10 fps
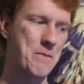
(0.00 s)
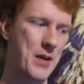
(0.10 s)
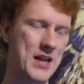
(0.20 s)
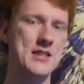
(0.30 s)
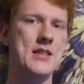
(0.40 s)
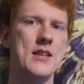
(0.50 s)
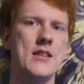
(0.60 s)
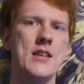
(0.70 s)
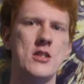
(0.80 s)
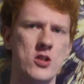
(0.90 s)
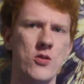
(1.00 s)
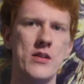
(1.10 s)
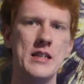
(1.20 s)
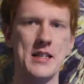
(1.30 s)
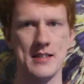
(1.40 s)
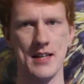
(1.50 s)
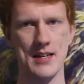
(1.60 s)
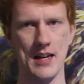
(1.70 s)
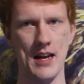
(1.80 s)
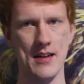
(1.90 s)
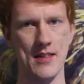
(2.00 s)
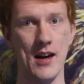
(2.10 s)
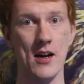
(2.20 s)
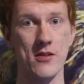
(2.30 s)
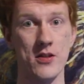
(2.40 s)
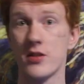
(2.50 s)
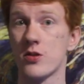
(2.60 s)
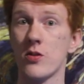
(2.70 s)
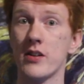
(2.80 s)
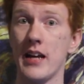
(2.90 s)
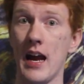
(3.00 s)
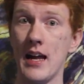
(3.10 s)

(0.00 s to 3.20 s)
But the story does not end there. The story